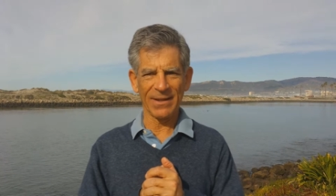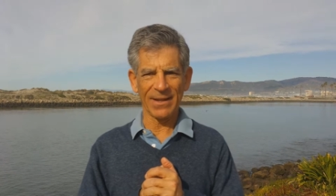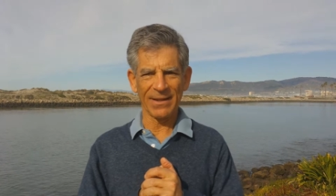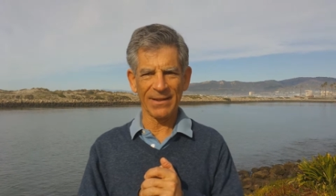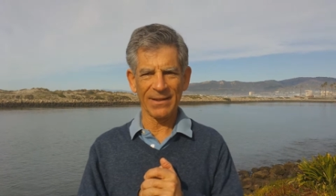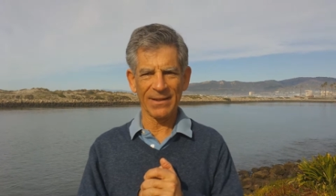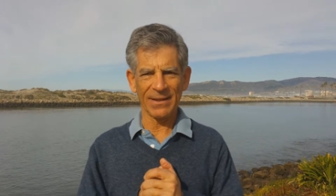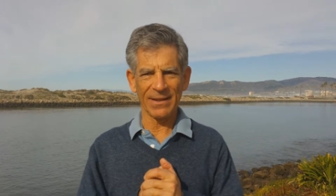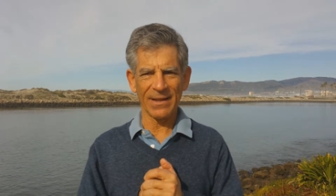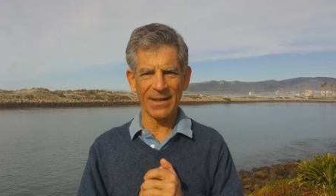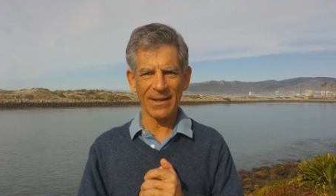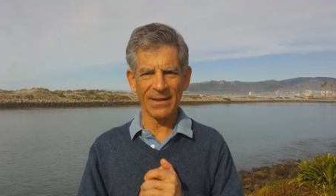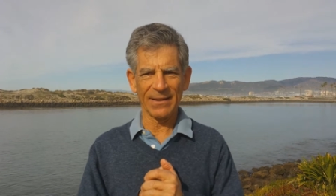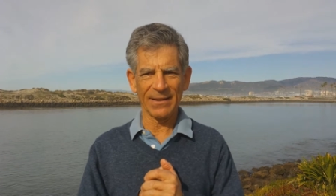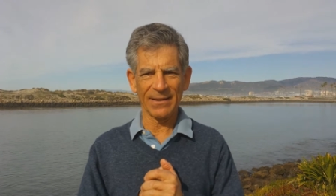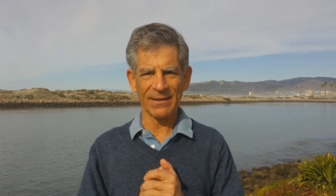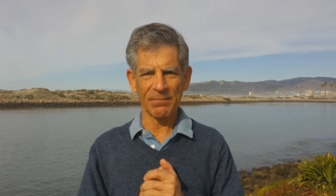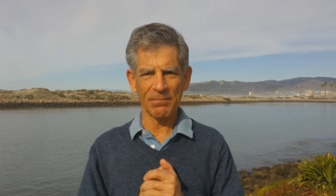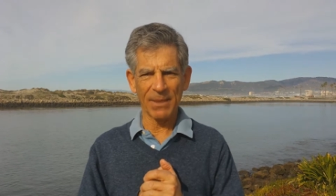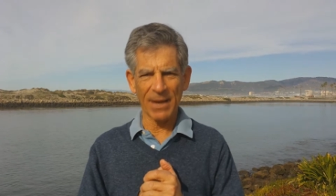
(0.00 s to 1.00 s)
and,
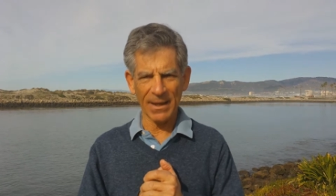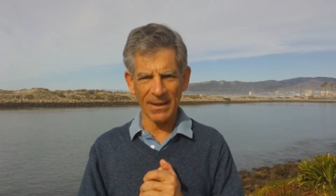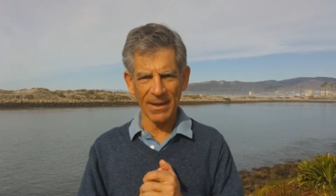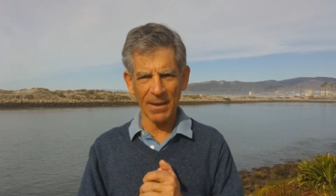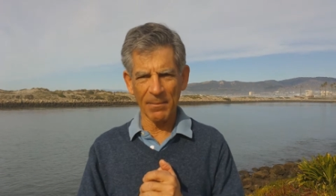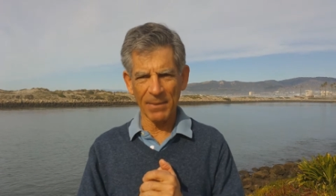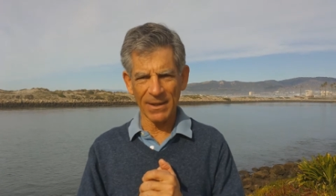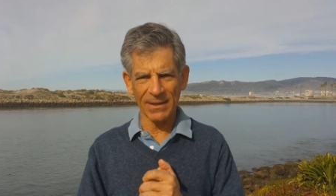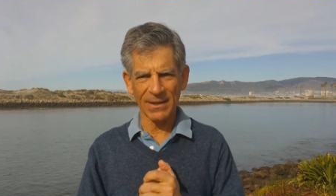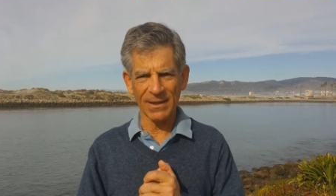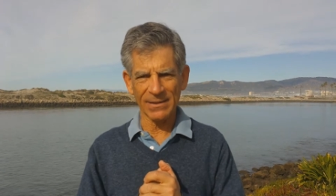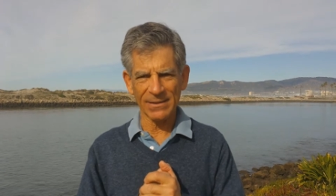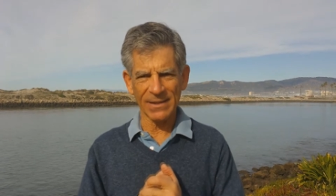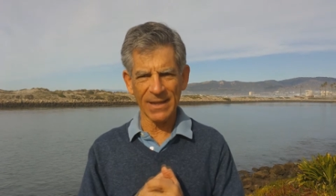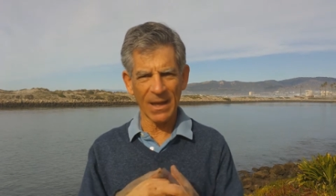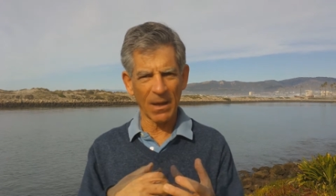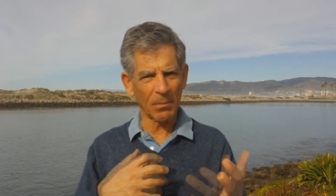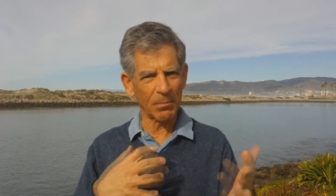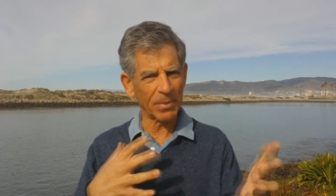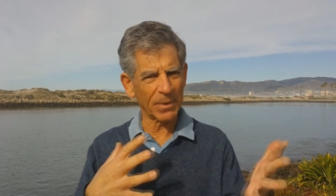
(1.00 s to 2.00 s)
and pandemic doesn't
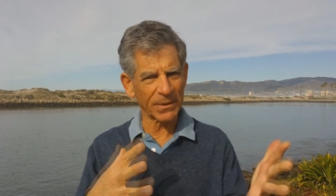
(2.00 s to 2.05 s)
help,